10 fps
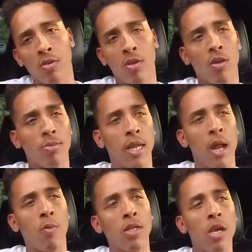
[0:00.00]
You know what I'm saying?
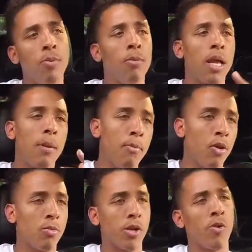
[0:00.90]
I want to tell people they can
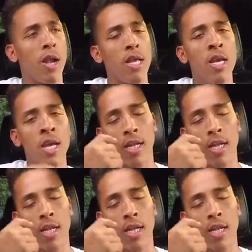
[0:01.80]
build up their credit.